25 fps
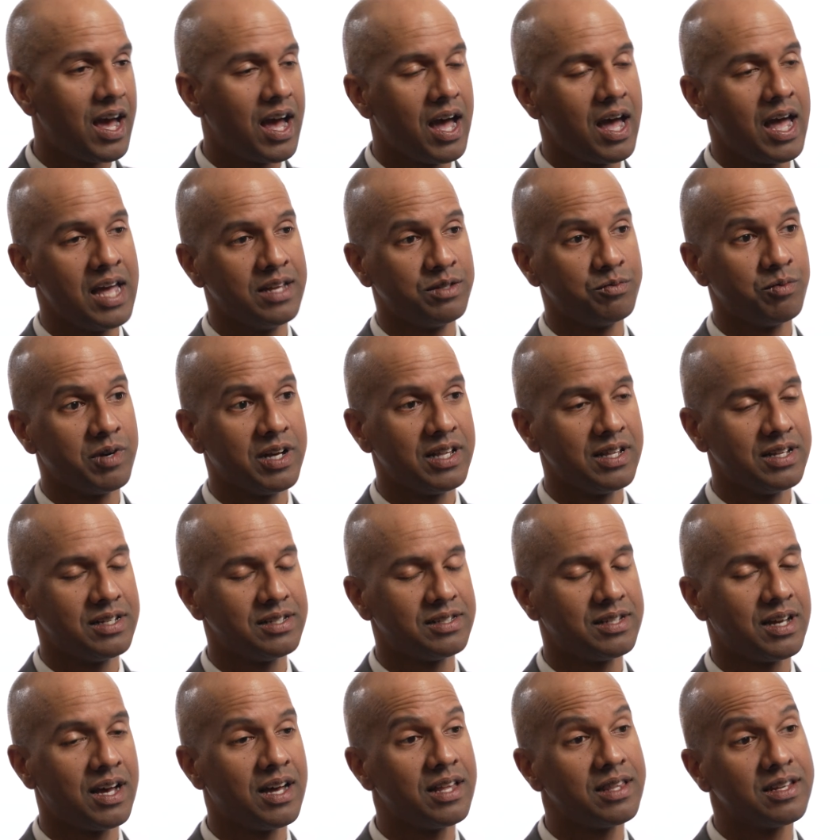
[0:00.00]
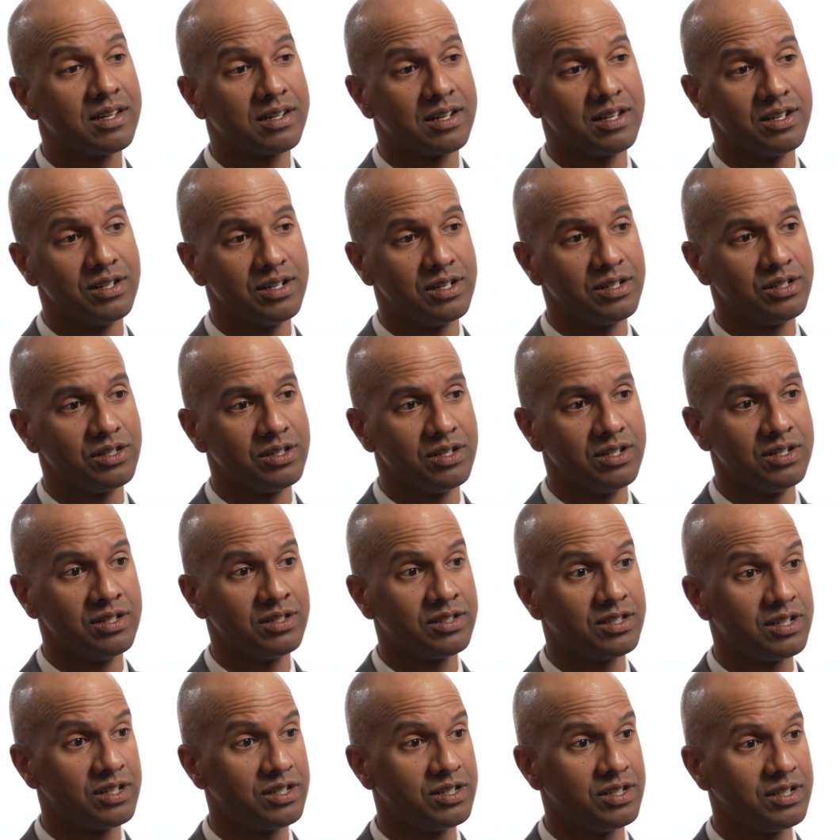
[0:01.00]
as well as other
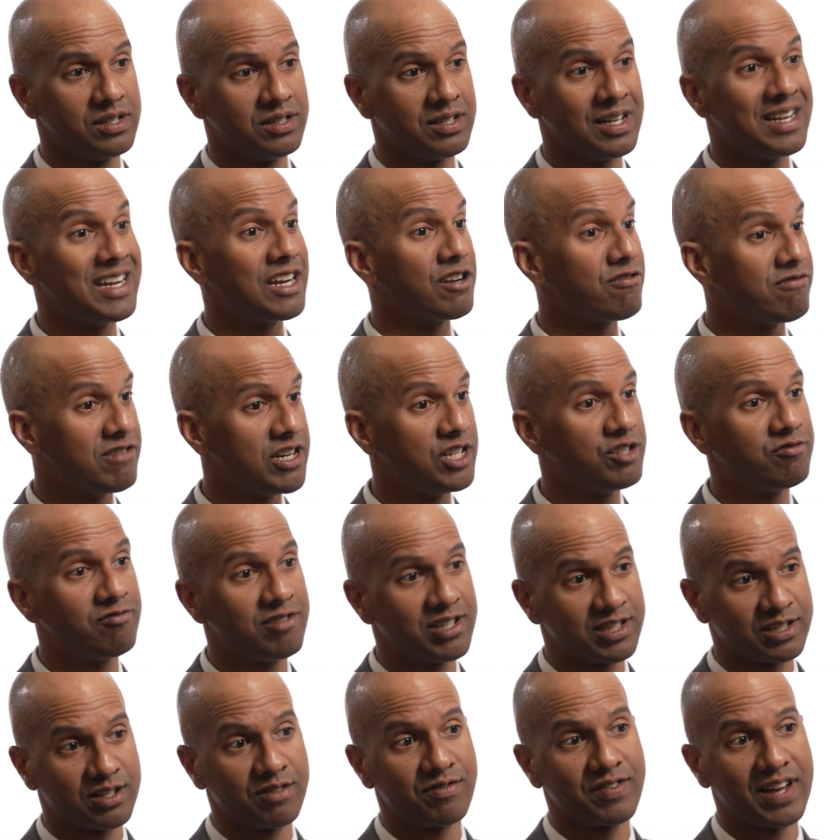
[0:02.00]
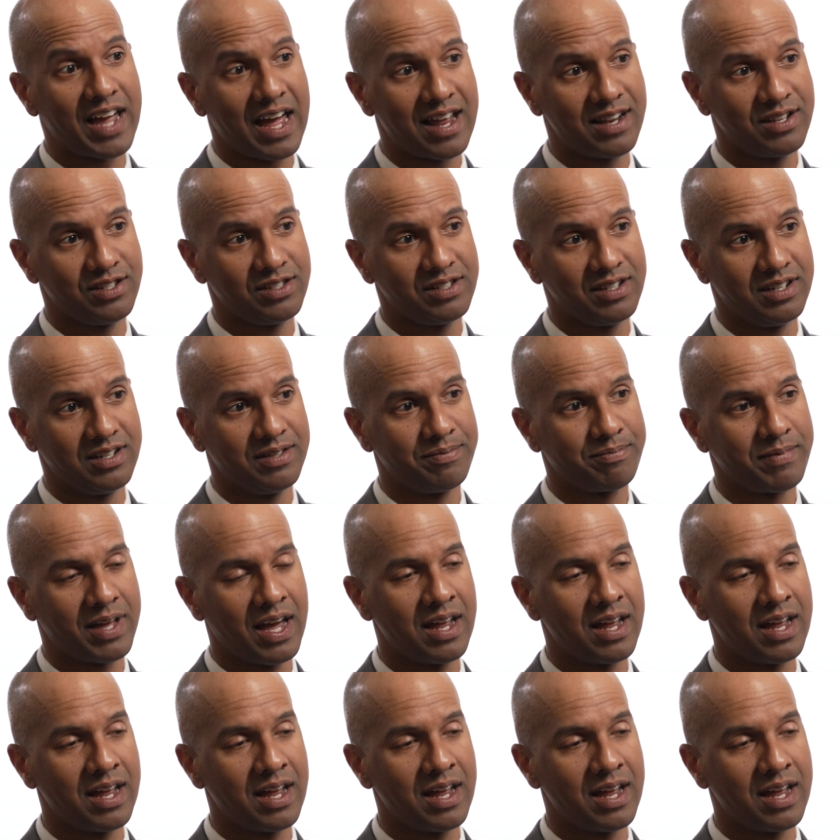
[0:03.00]
conditions such as an increased risk of cancer.